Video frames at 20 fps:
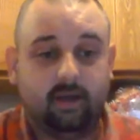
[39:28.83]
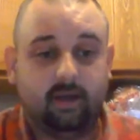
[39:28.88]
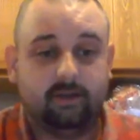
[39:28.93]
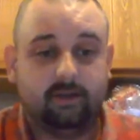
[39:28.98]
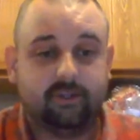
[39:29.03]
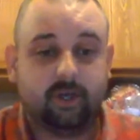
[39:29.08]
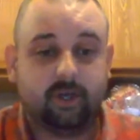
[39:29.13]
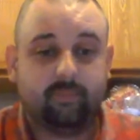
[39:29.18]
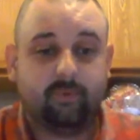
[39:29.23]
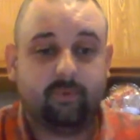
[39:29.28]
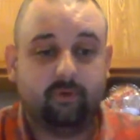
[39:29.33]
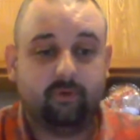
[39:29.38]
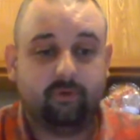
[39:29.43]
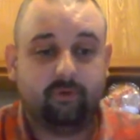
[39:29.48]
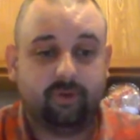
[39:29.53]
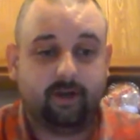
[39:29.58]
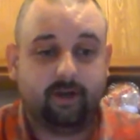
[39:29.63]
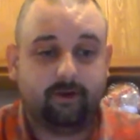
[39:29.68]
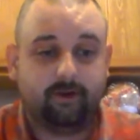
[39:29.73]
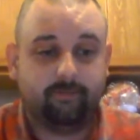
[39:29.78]
jump over
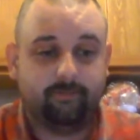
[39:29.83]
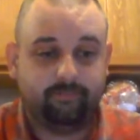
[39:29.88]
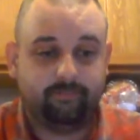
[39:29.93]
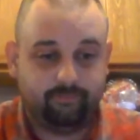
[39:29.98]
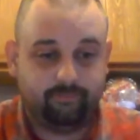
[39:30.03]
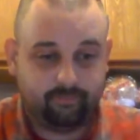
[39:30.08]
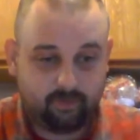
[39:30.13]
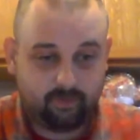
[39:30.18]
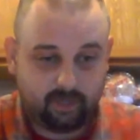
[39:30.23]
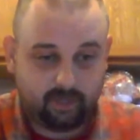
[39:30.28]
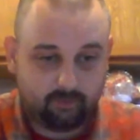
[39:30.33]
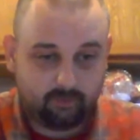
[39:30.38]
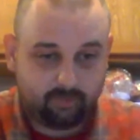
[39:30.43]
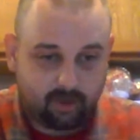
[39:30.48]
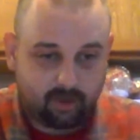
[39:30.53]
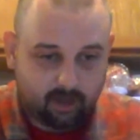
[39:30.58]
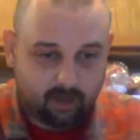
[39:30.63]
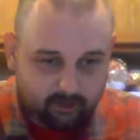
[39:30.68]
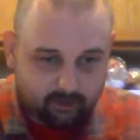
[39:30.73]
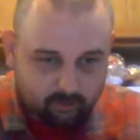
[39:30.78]
there. In a
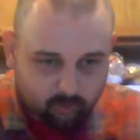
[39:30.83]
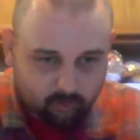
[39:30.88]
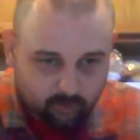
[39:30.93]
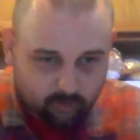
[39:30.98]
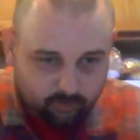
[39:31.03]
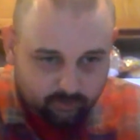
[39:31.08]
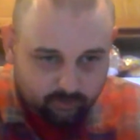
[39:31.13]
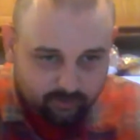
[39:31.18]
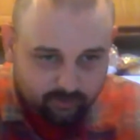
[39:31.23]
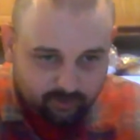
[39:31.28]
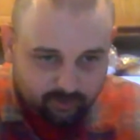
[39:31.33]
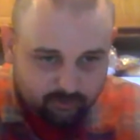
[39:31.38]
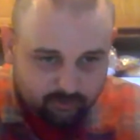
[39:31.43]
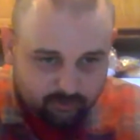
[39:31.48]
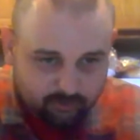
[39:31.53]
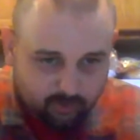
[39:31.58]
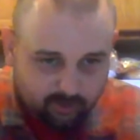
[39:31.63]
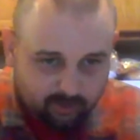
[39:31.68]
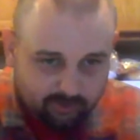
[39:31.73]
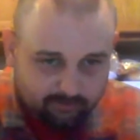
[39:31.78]
blind is
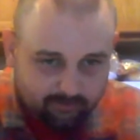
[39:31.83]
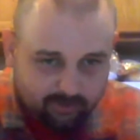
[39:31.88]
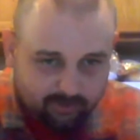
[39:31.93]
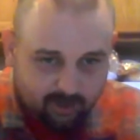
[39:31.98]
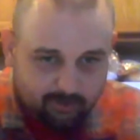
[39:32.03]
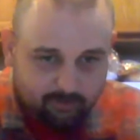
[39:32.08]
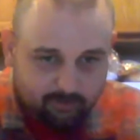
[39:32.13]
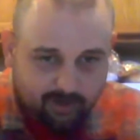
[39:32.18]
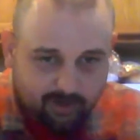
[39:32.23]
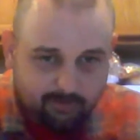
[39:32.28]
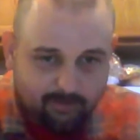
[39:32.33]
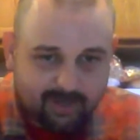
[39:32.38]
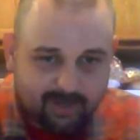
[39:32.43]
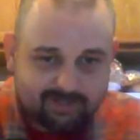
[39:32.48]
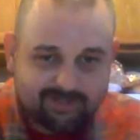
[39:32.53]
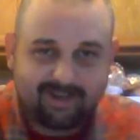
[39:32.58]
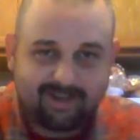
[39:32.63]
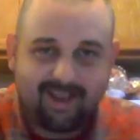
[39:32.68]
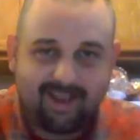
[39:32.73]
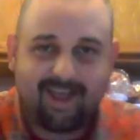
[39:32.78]
where I've gotten my
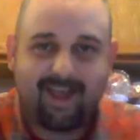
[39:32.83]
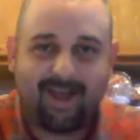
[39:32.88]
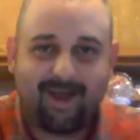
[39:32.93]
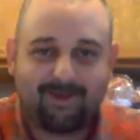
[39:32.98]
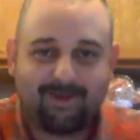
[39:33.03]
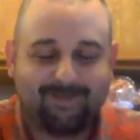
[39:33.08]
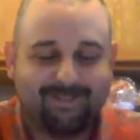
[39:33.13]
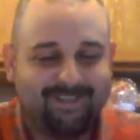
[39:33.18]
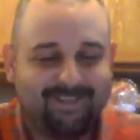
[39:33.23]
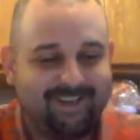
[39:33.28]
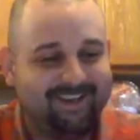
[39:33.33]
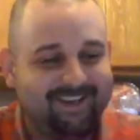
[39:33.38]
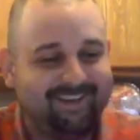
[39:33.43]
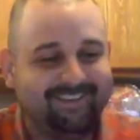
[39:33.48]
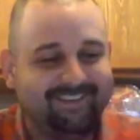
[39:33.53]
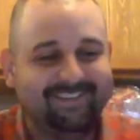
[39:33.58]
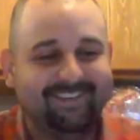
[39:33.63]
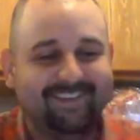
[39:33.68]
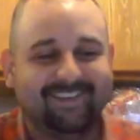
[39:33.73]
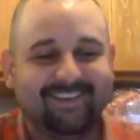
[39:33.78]
best naps. Yeah,
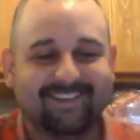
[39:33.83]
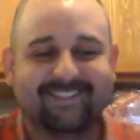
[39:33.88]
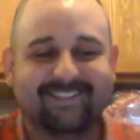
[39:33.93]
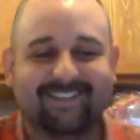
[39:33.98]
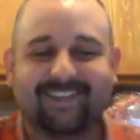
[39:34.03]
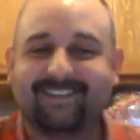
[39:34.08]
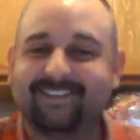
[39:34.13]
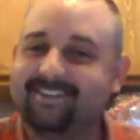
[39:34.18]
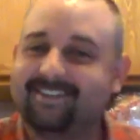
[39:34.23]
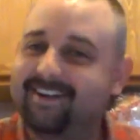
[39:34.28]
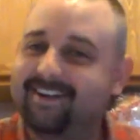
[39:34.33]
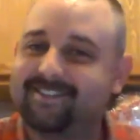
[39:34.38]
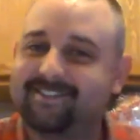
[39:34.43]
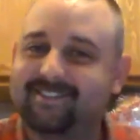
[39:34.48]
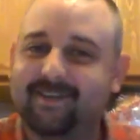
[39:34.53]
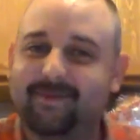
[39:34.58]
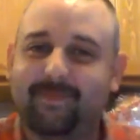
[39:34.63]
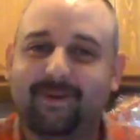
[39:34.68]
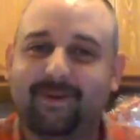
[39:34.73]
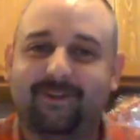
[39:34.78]
there's nothing like
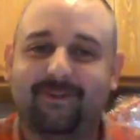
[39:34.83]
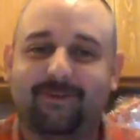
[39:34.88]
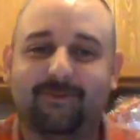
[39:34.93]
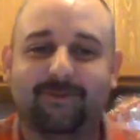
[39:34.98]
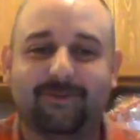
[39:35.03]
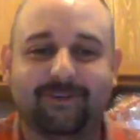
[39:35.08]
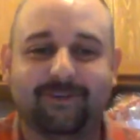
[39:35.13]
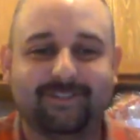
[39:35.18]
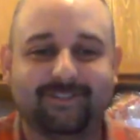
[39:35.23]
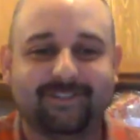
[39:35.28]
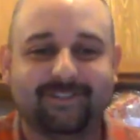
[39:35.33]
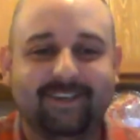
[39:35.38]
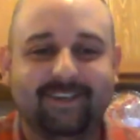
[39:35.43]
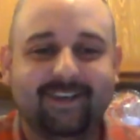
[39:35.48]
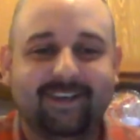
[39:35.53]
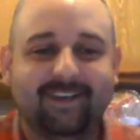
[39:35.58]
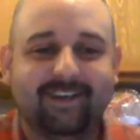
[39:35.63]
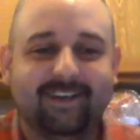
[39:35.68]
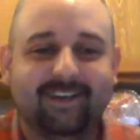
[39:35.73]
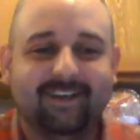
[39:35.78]
sleeping in the woods.
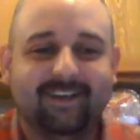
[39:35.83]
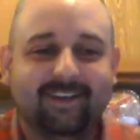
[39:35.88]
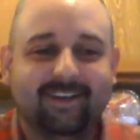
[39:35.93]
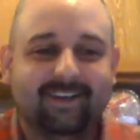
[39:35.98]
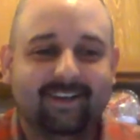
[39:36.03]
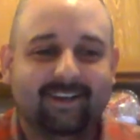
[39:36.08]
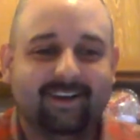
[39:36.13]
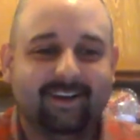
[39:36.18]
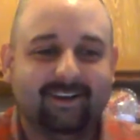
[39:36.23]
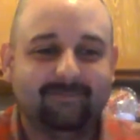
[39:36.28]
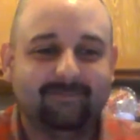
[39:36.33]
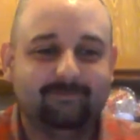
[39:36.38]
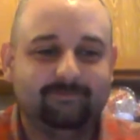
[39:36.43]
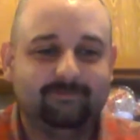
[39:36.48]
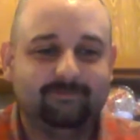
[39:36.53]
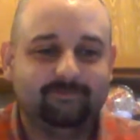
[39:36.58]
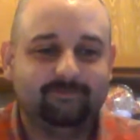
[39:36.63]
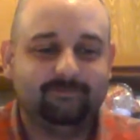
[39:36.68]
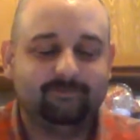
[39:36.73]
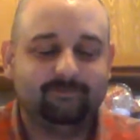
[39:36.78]

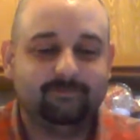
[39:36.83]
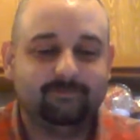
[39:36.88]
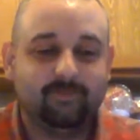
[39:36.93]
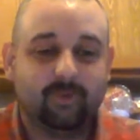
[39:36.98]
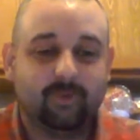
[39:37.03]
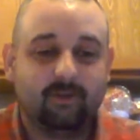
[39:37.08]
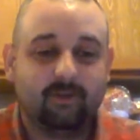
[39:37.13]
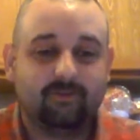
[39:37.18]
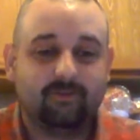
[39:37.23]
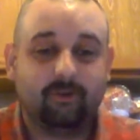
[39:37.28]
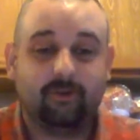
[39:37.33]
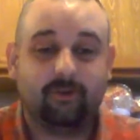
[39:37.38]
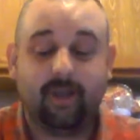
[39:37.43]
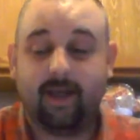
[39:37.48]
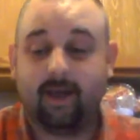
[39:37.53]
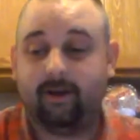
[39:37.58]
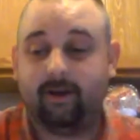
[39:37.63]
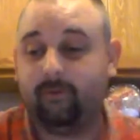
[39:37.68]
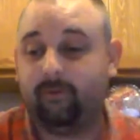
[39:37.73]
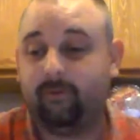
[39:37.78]
So
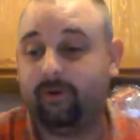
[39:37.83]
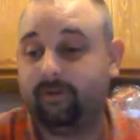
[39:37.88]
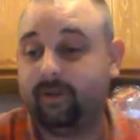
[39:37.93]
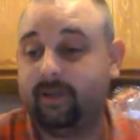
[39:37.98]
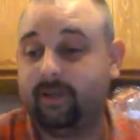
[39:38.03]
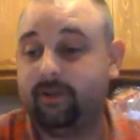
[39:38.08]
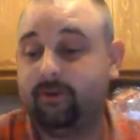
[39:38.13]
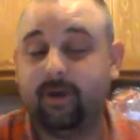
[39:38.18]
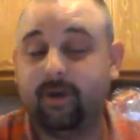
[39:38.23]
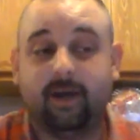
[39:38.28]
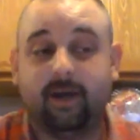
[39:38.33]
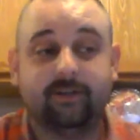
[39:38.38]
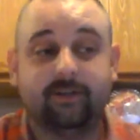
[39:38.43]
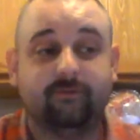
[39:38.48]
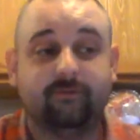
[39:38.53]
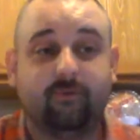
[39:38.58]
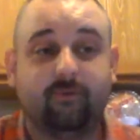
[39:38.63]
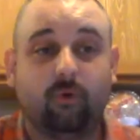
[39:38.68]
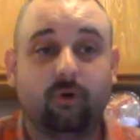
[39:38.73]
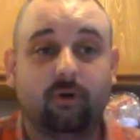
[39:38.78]
yeah, I want to thank you guys
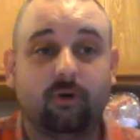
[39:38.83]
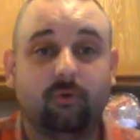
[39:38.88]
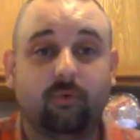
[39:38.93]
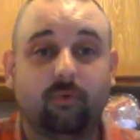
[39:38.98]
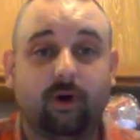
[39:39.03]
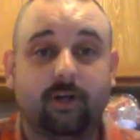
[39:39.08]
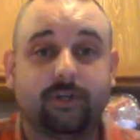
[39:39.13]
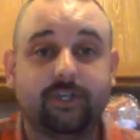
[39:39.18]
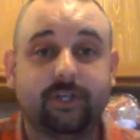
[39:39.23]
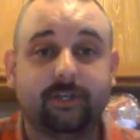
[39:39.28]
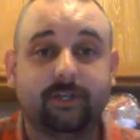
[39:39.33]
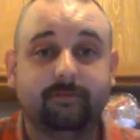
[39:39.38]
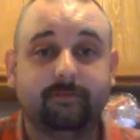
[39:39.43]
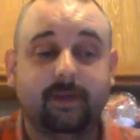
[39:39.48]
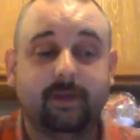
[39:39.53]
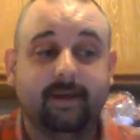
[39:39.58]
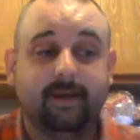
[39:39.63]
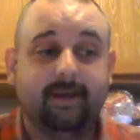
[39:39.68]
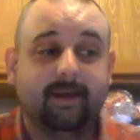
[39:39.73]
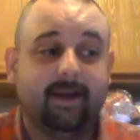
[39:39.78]
for watching,
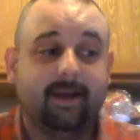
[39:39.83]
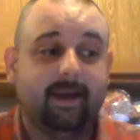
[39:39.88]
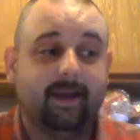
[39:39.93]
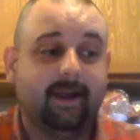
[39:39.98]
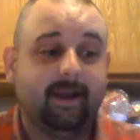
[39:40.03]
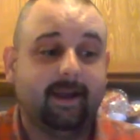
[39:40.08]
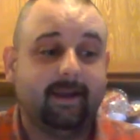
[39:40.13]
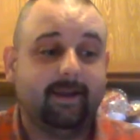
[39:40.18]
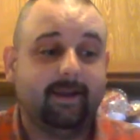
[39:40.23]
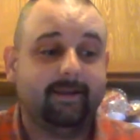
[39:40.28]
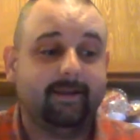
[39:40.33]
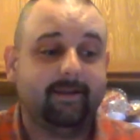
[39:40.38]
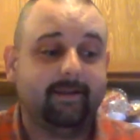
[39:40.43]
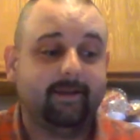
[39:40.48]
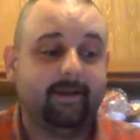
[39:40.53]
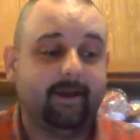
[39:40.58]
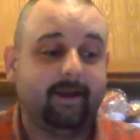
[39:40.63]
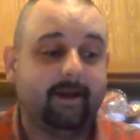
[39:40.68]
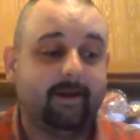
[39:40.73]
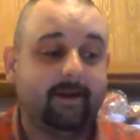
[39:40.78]
and
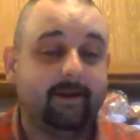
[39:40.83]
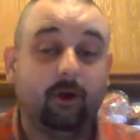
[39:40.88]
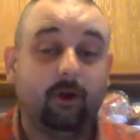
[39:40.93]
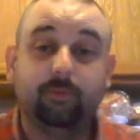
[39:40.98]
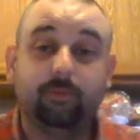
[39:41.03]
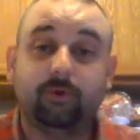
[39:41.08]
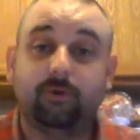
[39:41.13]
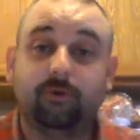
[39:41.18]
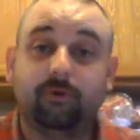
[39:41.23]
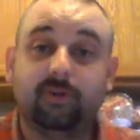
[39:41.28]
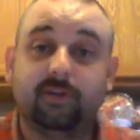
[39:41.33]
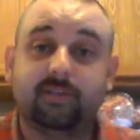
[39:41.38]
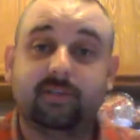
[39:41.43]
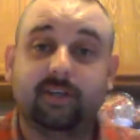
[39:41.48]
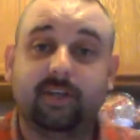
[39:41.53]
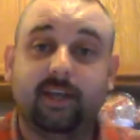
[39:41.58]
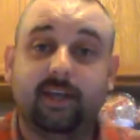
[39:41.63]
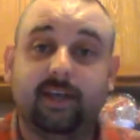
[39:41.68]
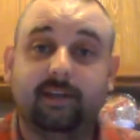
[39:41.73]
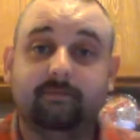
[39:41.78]
I hope to do this
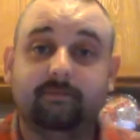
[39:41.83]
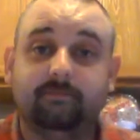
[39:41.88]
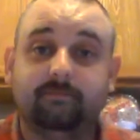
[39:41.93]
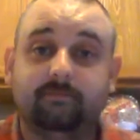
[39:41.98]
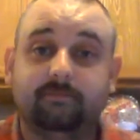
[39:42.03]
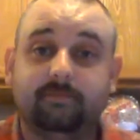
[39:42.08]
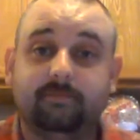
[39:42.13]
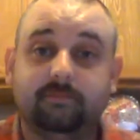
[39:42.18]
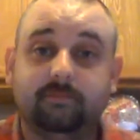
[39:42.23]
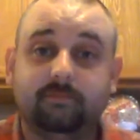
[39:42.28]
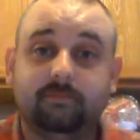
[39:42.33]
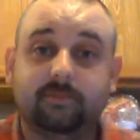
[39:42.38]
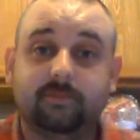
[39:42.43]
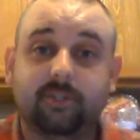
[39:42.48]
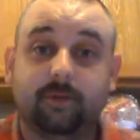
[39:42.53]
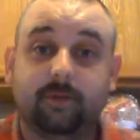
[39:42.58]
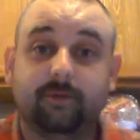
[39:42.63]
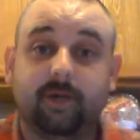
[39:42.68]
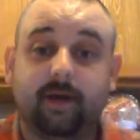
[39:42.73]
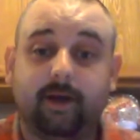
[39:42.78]
again
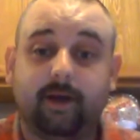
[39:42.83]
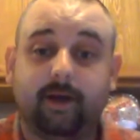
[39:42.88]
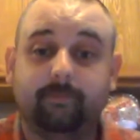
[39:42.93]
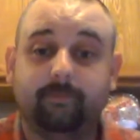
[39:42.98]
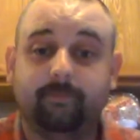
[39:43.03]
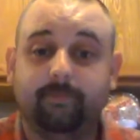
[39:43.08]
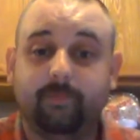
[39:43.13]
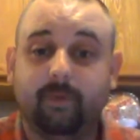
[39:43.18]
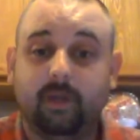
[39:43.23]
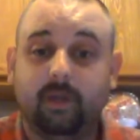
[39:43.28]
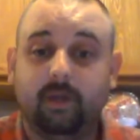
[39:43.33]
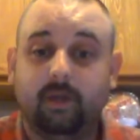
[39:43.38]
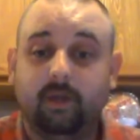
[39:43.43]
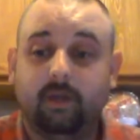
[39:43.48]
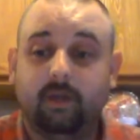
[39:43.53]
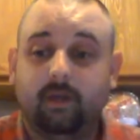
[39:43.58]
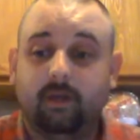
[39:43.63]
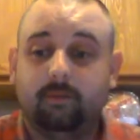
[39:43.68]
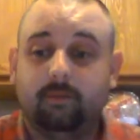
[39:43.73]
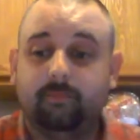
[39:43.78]
sometime.
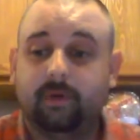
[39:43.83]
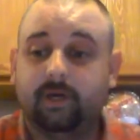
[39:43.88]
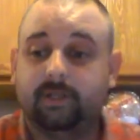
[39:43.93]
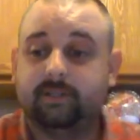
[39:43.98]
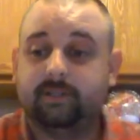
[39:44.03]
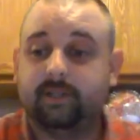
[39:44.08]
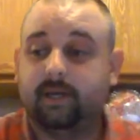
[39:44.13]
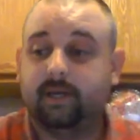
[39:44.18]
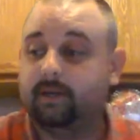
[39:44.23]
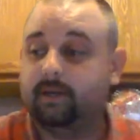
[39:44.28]
But